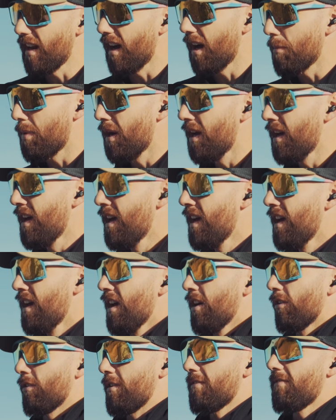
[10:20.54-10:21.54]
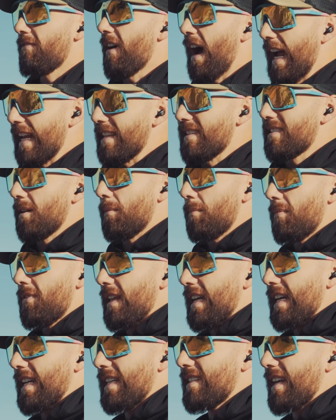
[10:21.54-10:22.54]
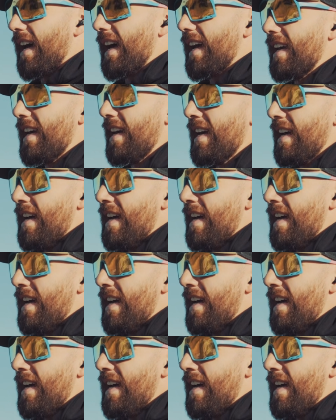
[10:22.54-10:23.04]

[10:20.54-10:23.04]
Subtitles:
up, refine some things. I